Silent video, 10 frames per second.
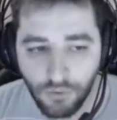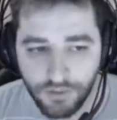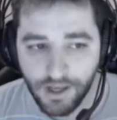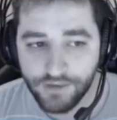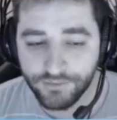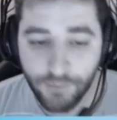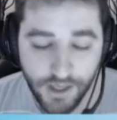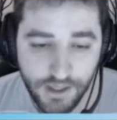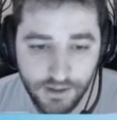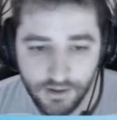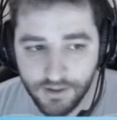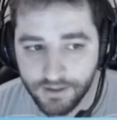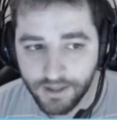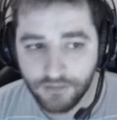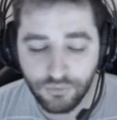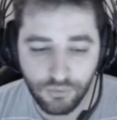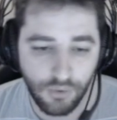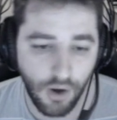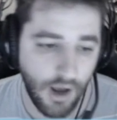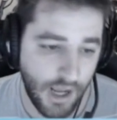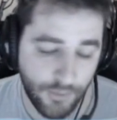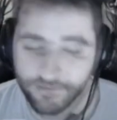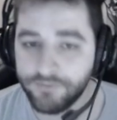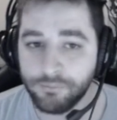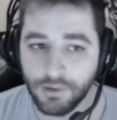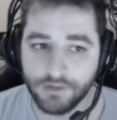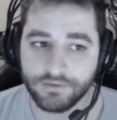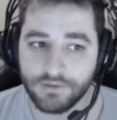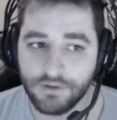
guys on A can do aggressive plays.